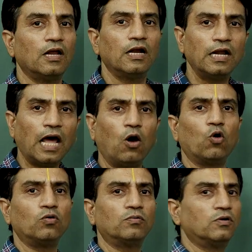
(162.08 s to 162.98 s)

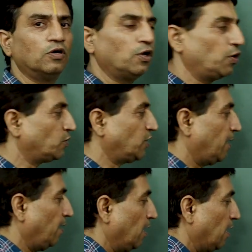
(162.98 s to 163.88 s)
Now, you
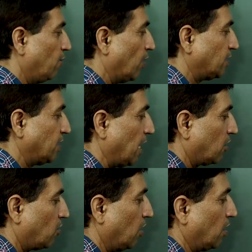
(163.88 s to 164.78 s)
see what is the
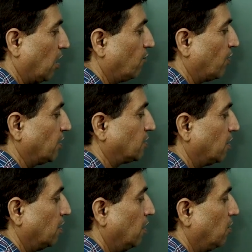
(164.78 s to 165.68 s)
electronic
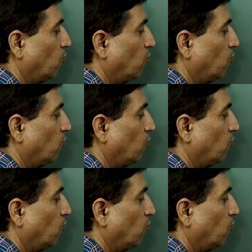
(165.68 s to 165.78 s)
configuration?